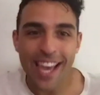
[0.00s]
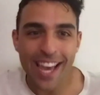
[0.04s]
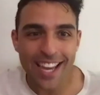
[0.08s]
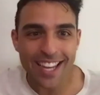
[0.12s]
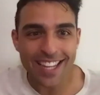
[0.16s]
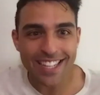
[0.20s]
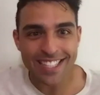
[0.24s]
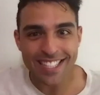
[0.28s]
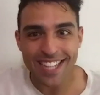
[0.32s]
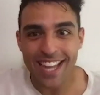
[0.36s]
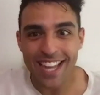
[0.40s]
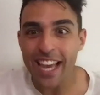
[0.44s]
then
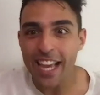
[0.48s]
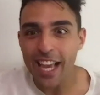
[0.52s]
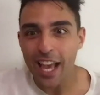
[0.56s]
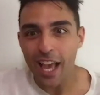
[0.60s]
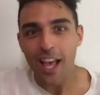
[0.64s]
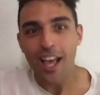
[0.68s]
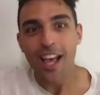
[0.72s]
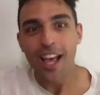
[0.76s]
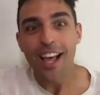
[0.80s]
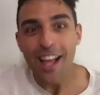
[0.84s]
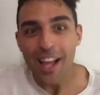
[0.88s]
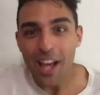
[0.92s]
it's like,
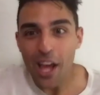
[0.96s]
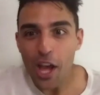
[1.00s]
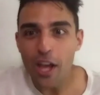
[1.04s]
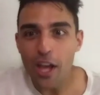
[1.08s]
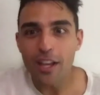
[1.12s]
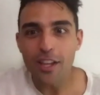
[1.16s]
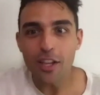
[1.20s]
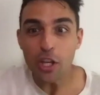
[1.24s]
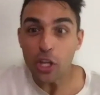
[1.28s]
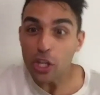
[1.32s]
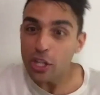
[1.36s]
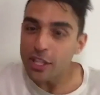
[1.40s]

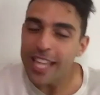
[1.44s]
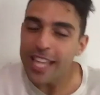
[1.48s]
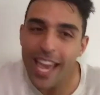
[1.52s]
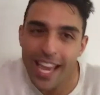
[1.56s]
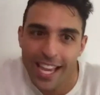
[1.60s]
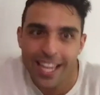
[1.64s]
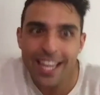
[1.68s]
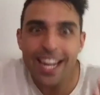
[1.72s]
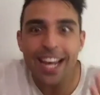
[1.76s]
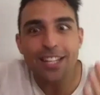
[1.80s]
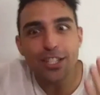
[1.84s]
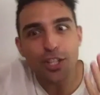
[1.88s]
take
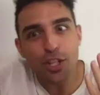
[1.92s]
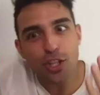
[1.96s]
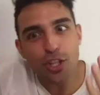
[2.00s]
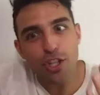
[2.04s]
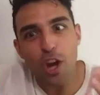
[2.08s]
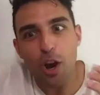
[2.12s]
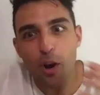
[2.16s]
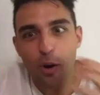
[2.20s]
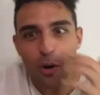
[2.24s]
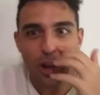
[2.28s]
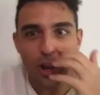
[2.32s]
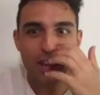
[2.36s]
it as a
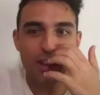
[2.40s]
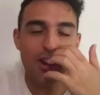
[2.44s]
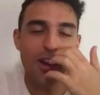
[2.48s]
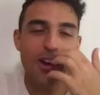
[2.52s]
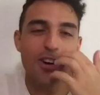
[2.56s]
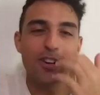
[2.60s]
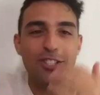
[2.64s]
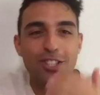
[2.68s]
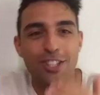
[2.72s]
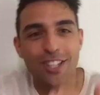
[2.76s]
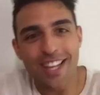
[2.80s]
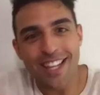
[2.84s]
joke, you
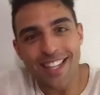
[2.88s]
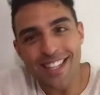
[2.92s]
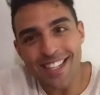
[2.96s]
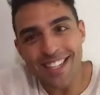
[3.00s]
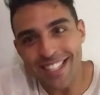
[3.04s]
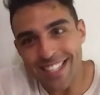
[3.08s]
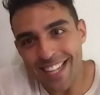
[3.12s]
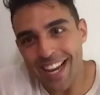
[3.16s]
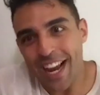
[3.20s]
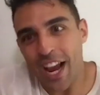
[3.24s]
know? So then it's like,